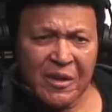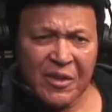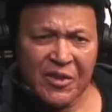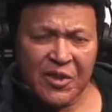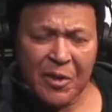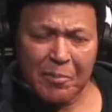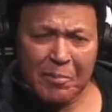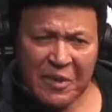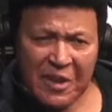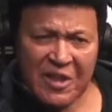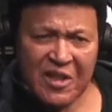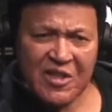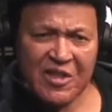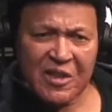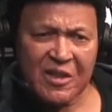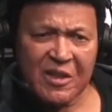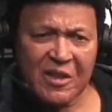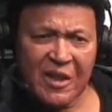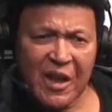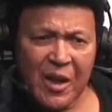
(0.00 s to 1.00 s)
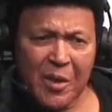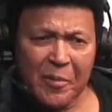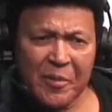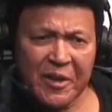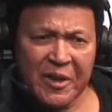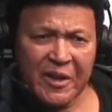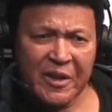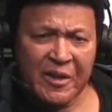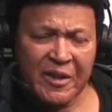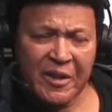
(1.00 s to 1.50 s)
It's amazing how
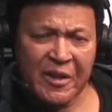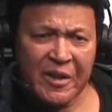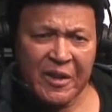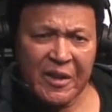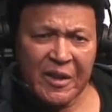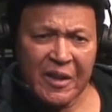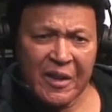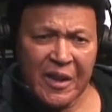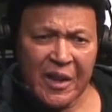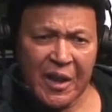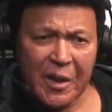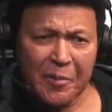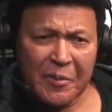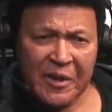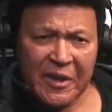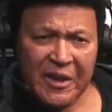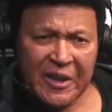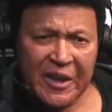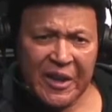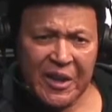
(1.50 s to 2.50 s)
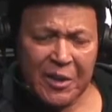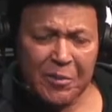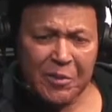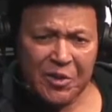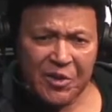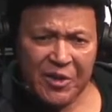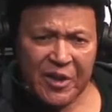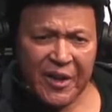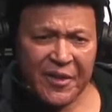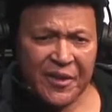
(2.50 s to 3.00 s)
many how many
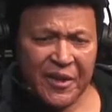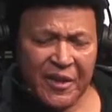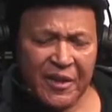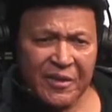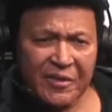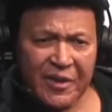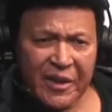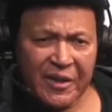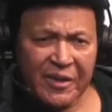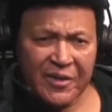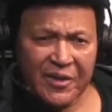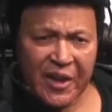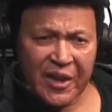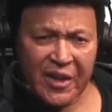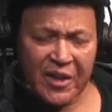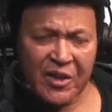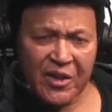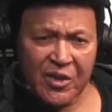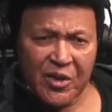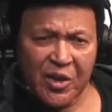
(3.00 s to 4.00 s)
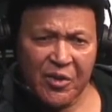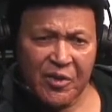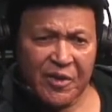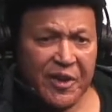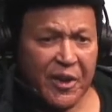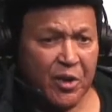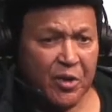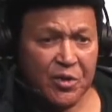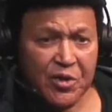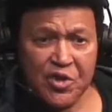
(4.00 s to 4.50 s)
animals that they take care of, and
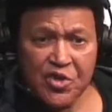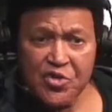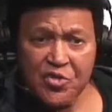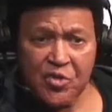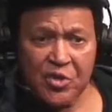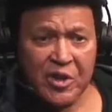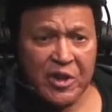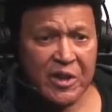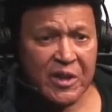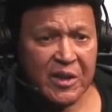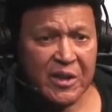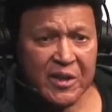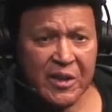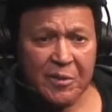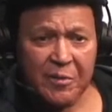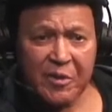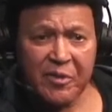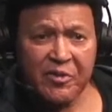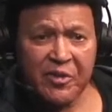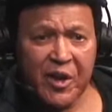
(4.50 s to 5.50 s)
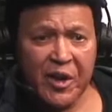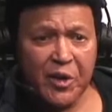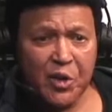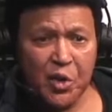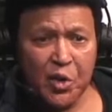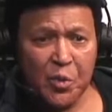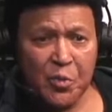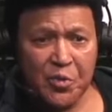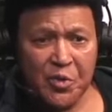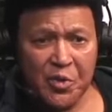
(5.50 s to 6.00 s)
they don't destroy any of them. They find
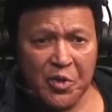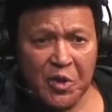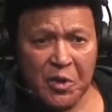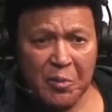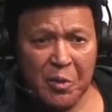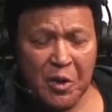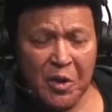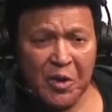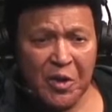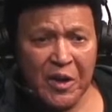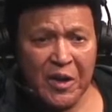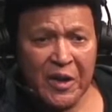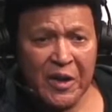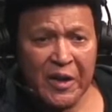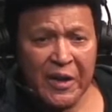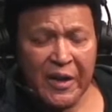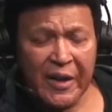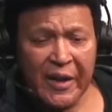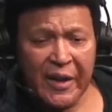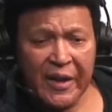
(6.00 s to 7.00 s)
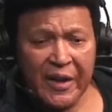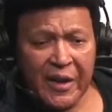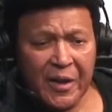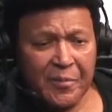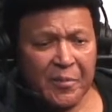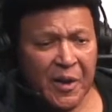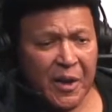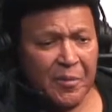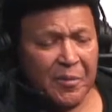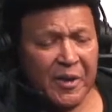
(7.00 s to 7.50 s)
homes for them all. And
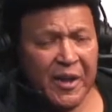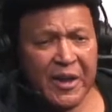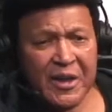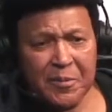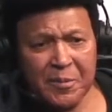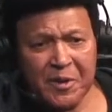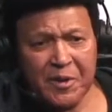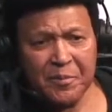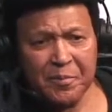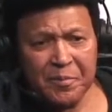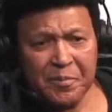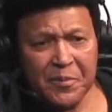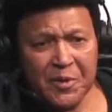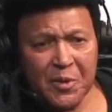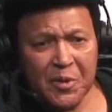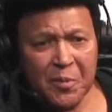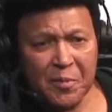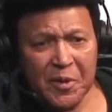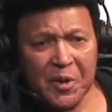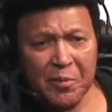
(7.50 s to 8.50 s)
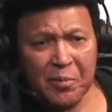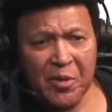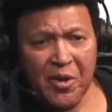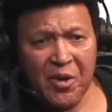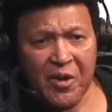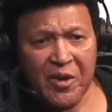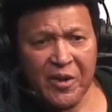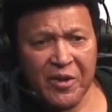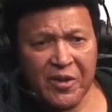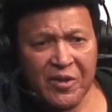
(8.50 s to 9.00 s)
I'm glad to be a
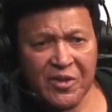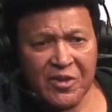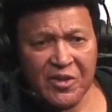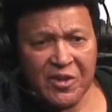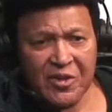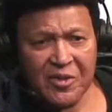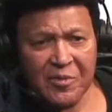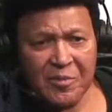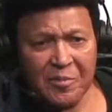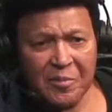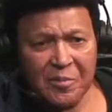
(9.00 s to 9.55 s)
part of this.